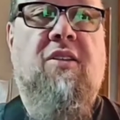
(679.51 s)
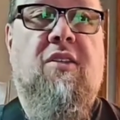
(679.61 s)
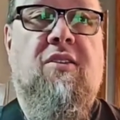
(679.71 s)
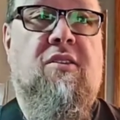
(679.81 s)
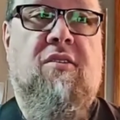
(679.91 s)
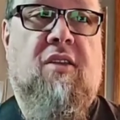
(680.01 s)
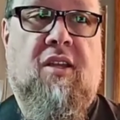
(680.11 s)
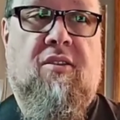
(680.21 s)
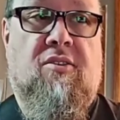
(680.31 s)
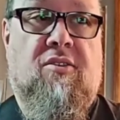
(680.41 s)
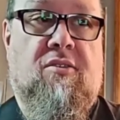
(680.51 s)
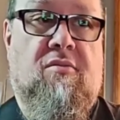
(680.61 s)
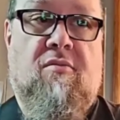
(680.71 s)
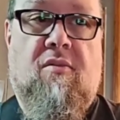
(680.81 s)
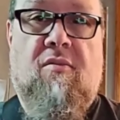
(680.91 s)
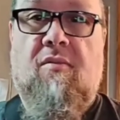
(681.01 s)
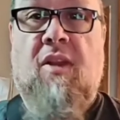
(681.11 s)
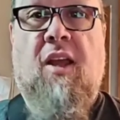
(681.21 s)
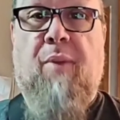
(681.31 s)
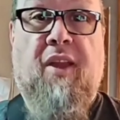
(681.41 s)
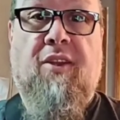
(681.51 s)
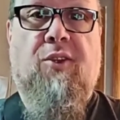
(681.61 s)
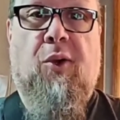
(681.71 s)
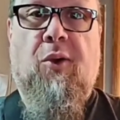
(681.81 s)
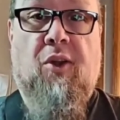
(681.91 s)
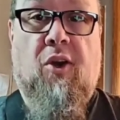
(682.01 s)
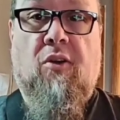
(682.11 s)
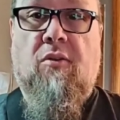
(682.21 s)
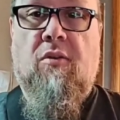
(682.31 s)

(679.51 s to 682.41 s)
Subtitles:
it's not a bad guitar at all.